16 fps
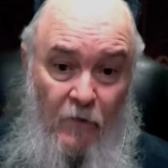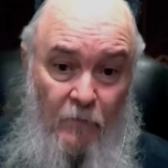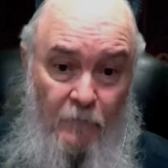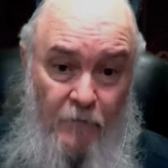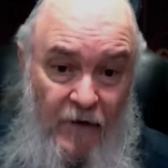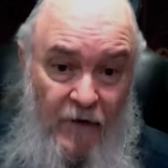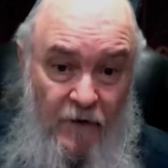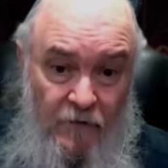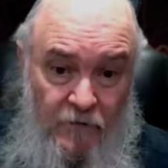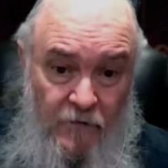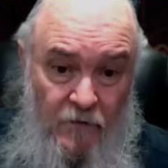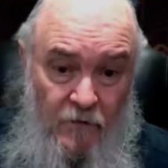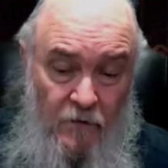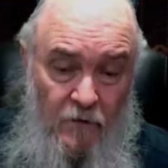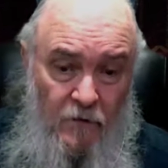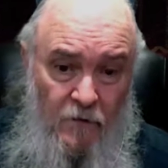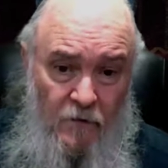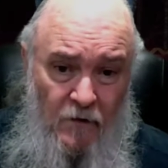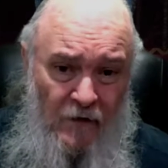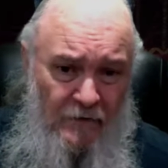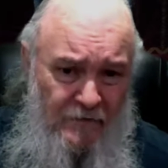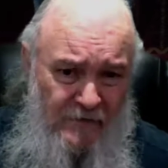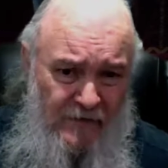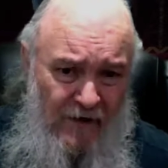beach
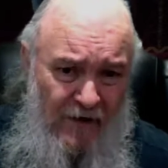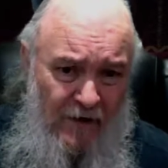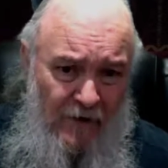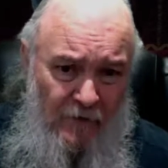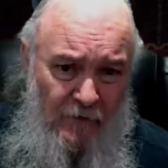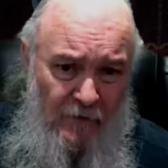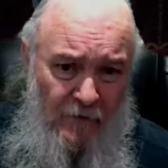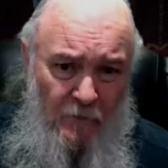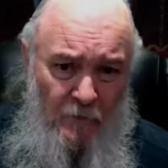of sand